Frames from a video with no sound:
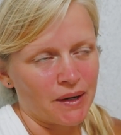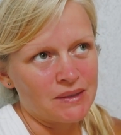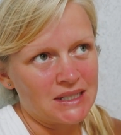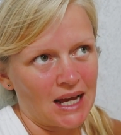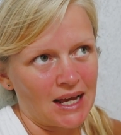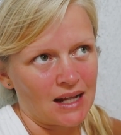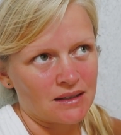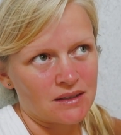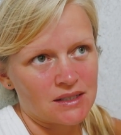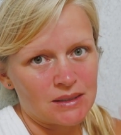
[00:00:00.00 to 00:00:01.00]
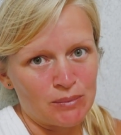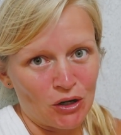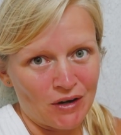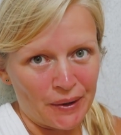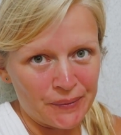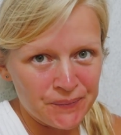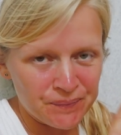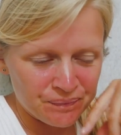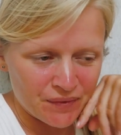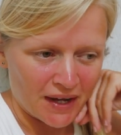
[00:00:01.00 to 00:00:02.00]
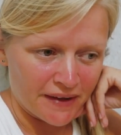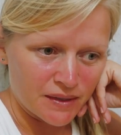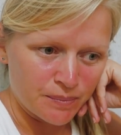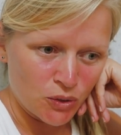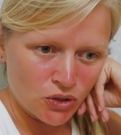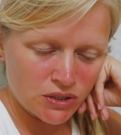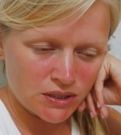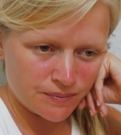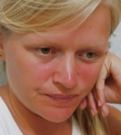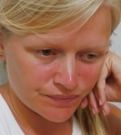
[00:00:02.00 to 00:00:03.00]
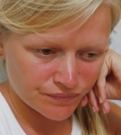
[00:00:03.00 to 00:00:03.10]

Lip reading: We're going to KL tomorrow, getting the bus.